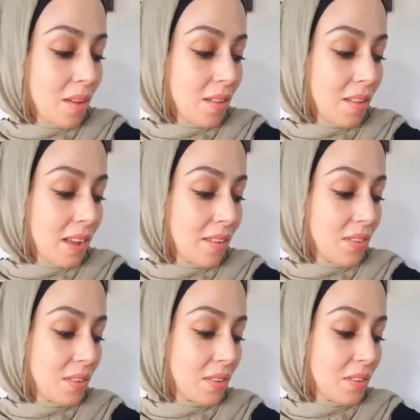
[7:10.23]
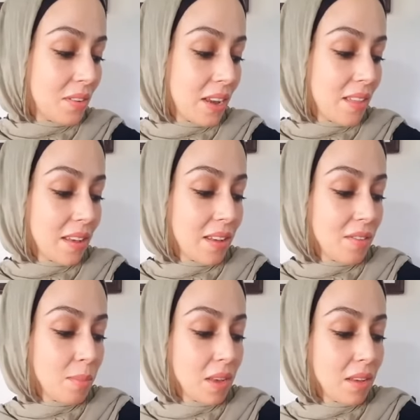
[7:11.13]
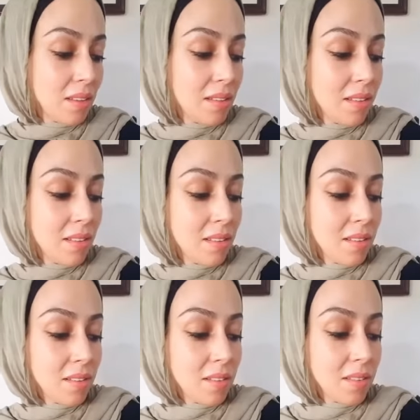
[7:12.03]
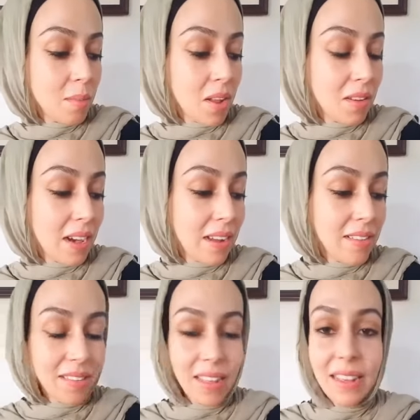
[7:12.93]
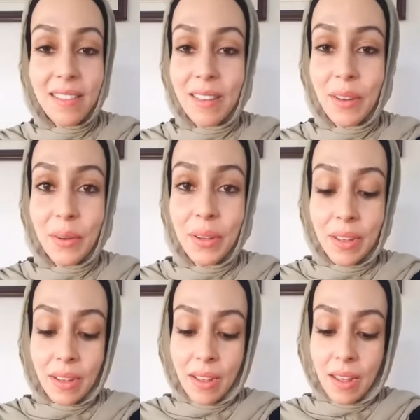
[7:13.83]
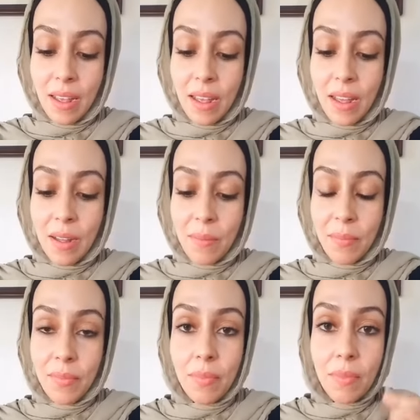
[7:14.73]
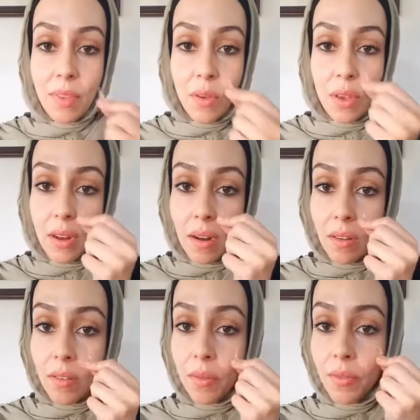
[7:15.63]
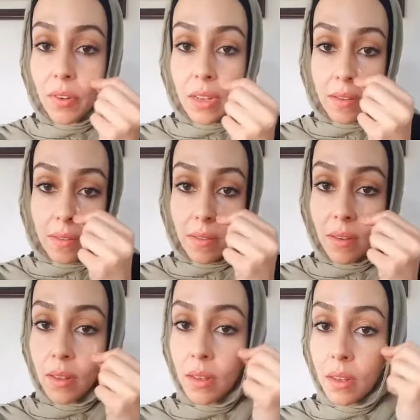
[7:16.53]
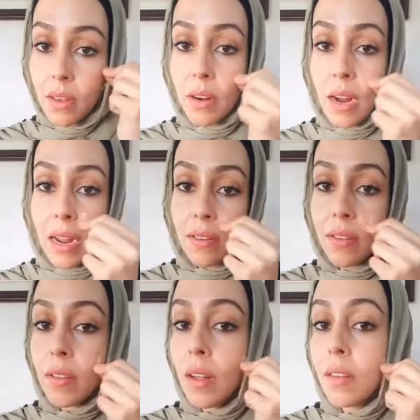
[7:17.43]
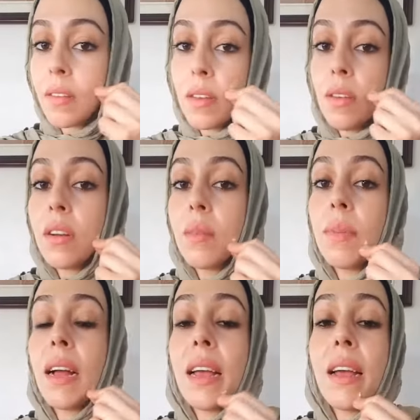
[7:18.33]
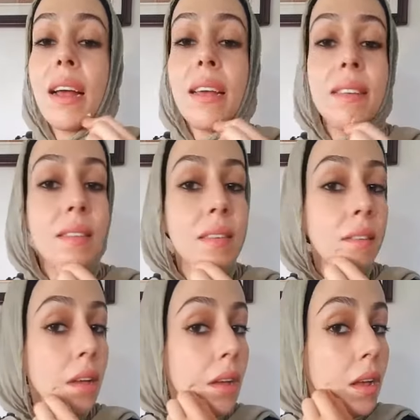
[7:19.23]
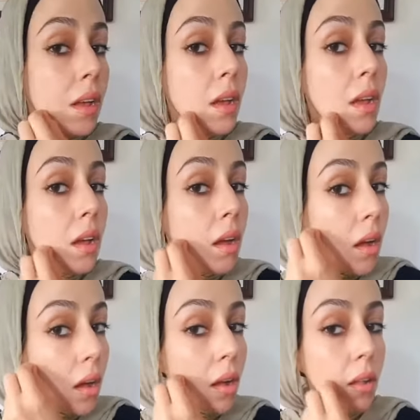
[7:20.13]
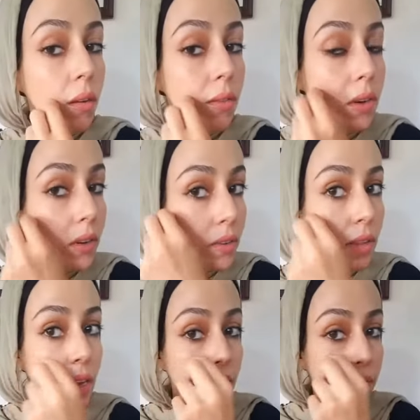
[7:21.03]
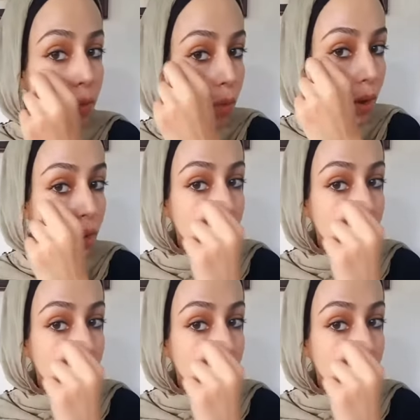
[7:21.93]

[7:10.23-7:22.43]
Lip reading: have a little tray that gives me smaller ice things. So you can also freeze your hydrosols and you can apply ice all over your skin if you want.